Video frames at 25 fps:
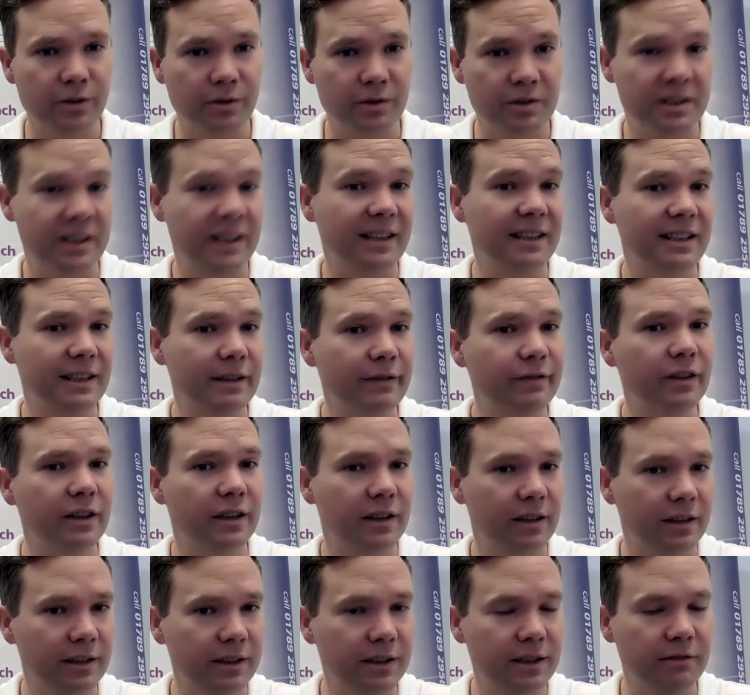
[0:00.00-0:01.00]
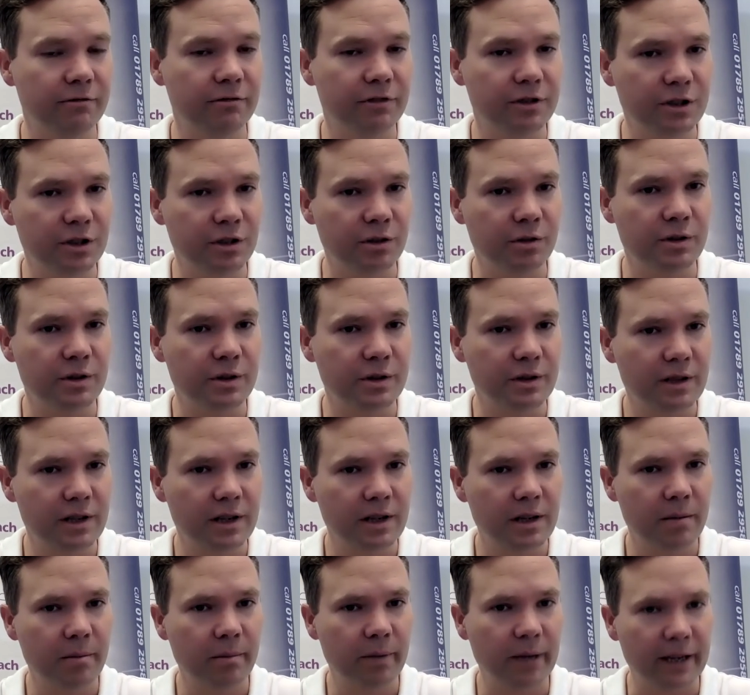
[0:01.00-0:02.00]
significantly reduce
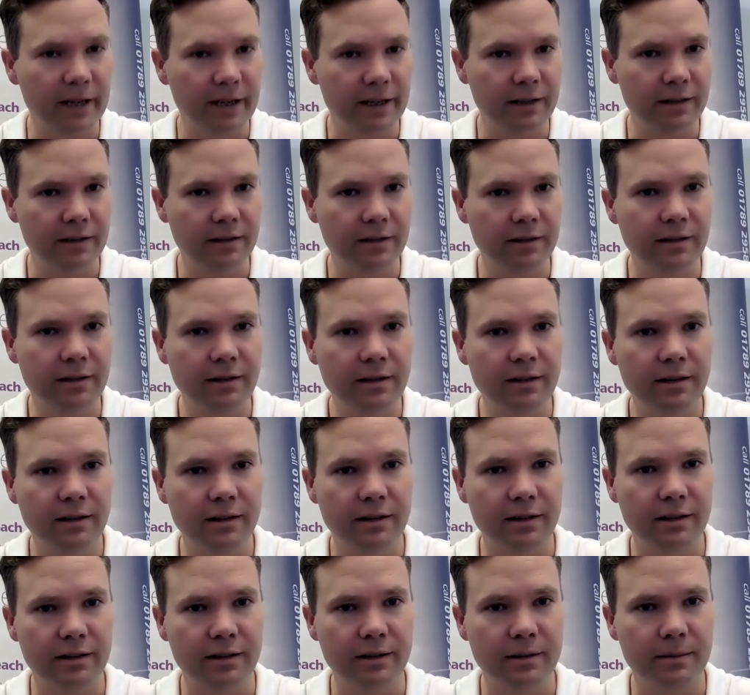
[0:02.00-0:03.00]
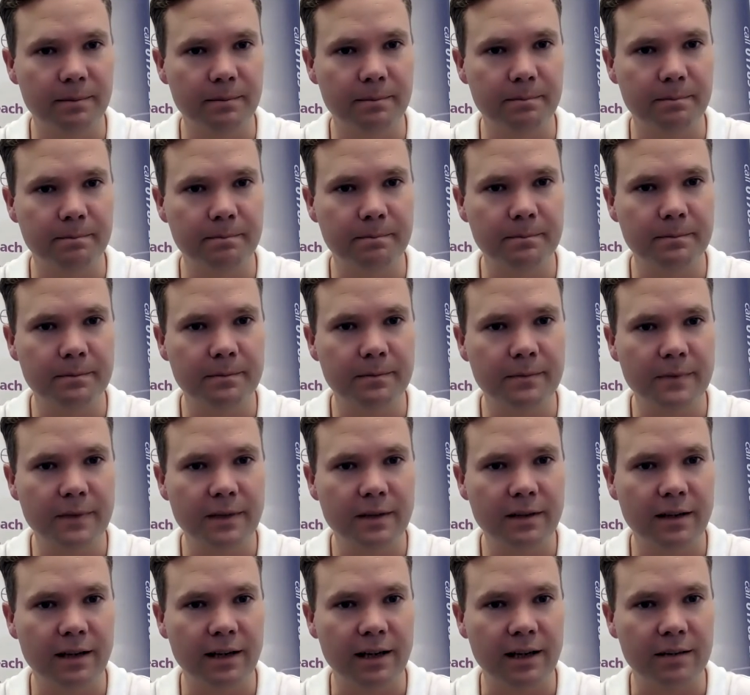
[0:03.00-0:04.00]
pain and
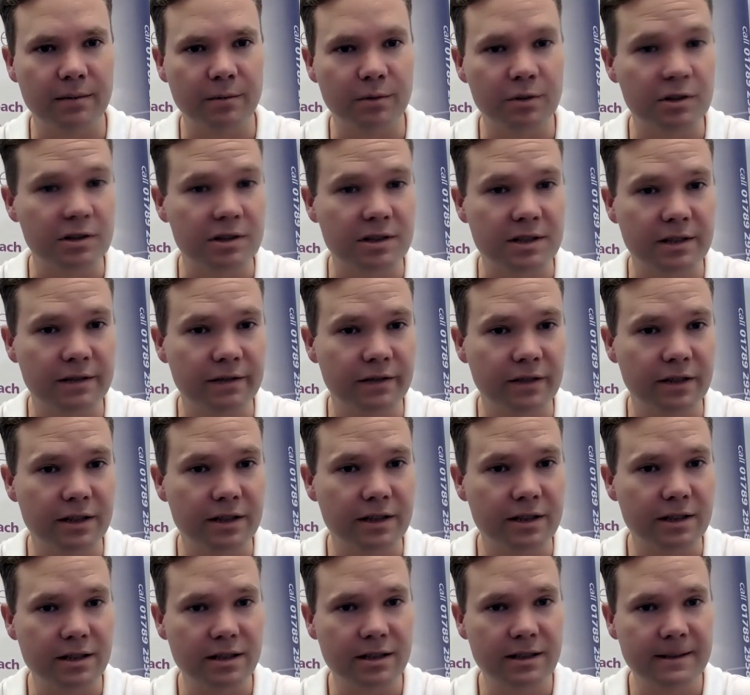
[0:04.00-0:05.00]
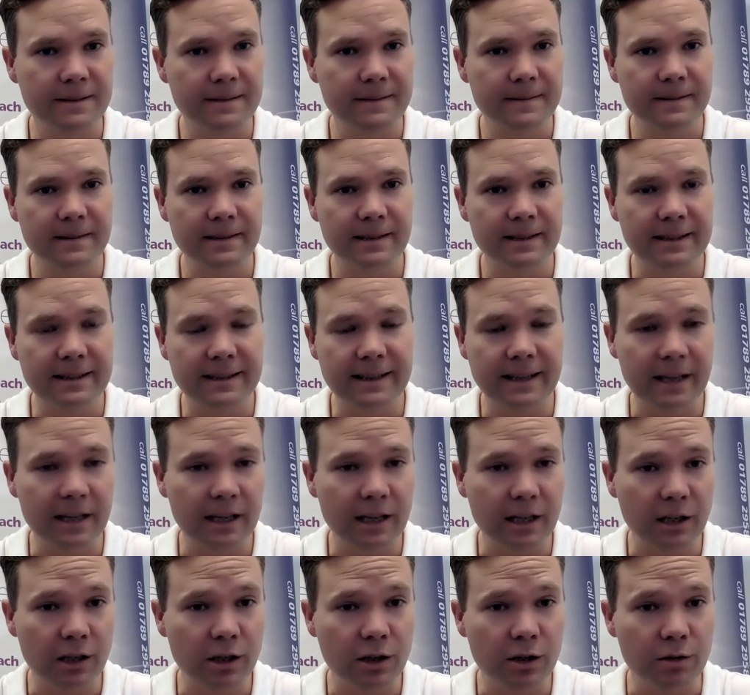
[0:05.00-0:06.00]
muscle stiffness
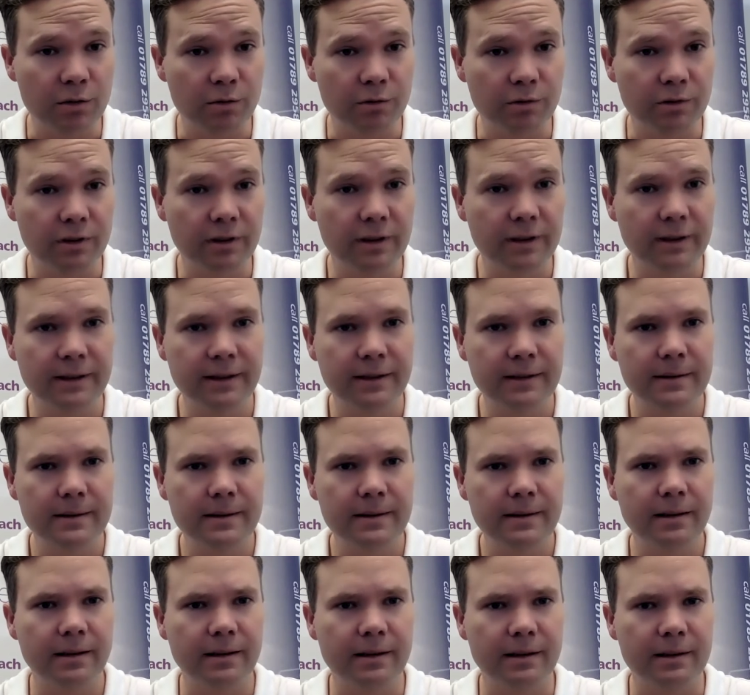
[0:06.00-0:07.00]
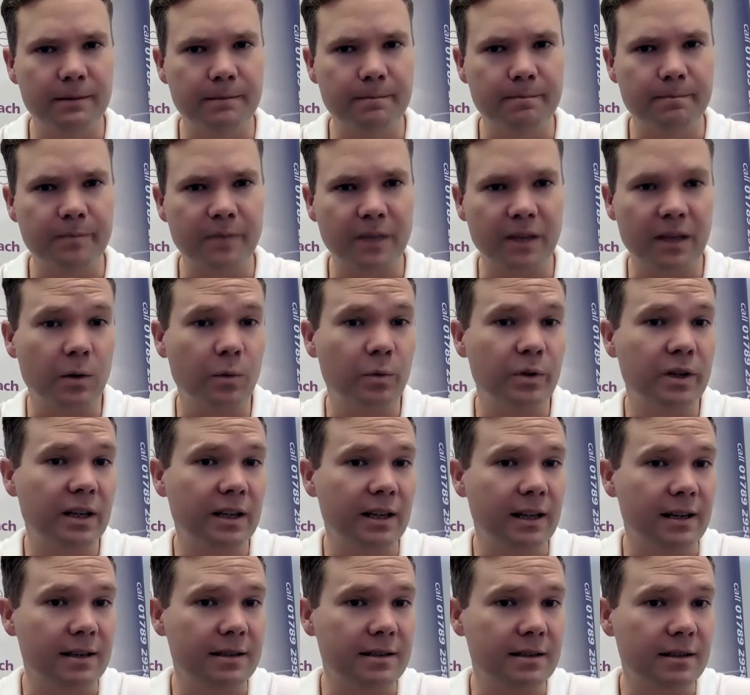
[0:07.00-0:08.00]
alone. And we can
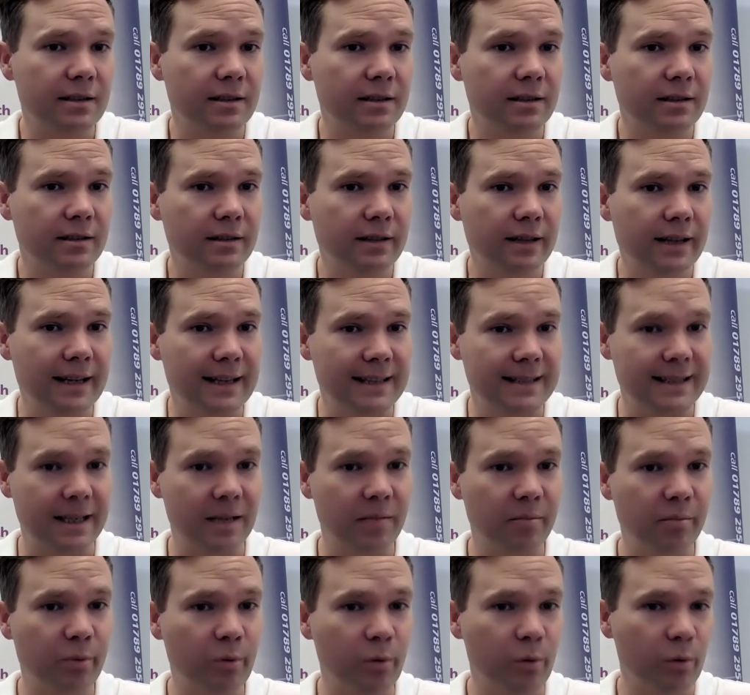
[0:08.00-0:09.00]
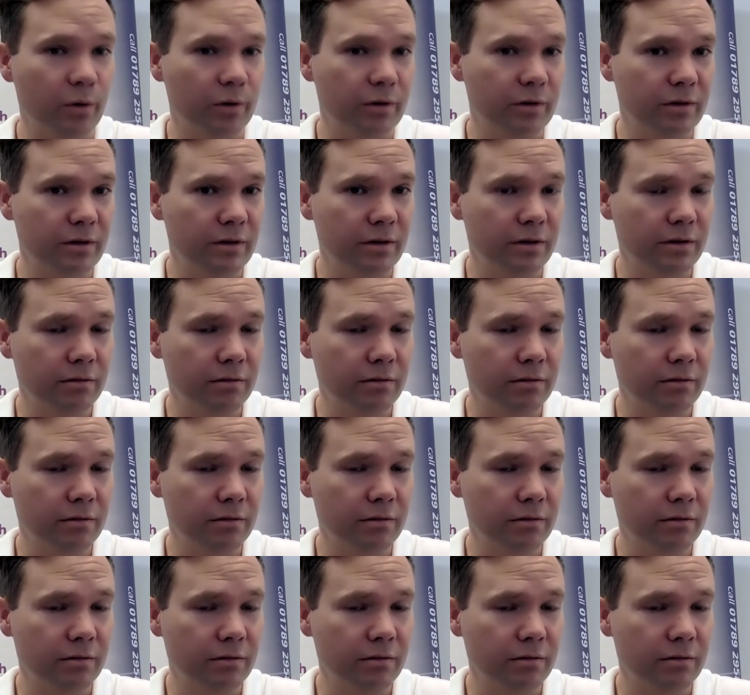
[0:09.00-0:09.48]
ask, is that important?